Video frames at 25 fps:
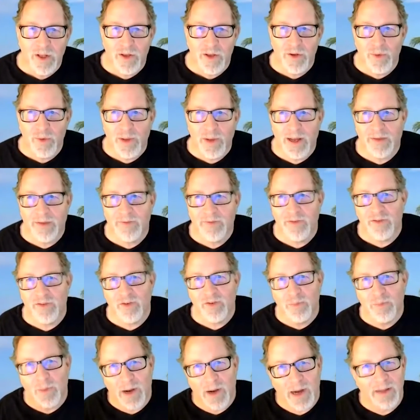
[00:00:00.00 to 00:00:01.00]
You have to
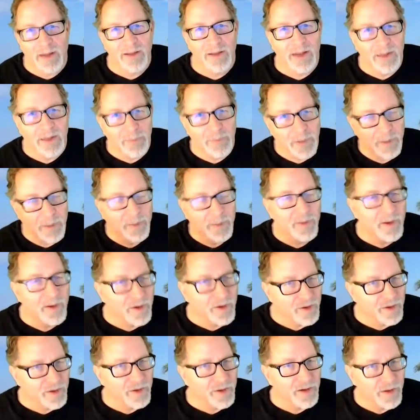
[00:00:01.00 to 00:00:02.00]
spotlight people that
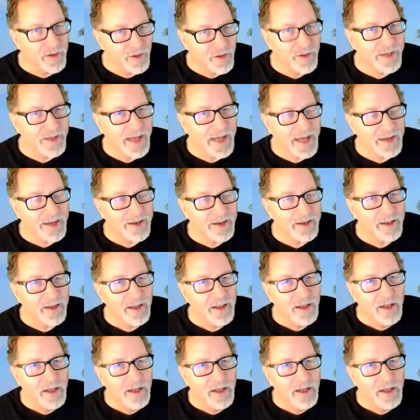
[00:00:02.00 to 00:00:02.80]
are good at it